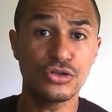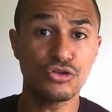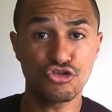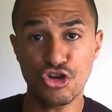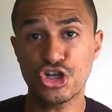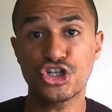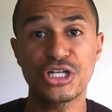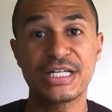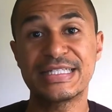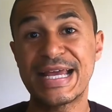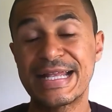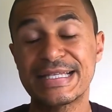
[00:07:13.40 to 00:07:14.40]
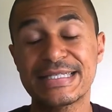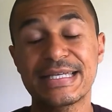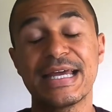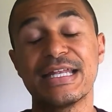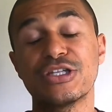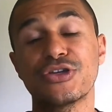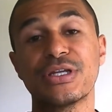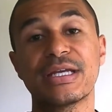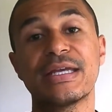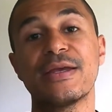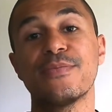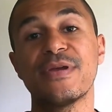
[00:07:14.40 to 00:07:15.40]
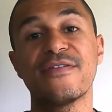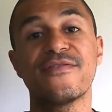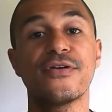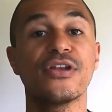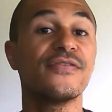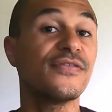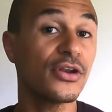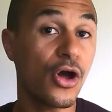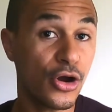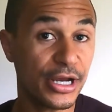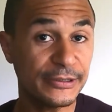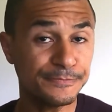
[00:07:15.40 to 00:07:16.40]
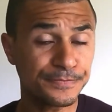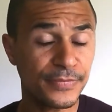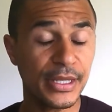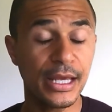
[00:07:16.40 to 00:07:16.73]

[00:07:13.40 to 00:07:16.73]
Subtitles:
nutritionally dense, and it's going to keep me fuller for longer.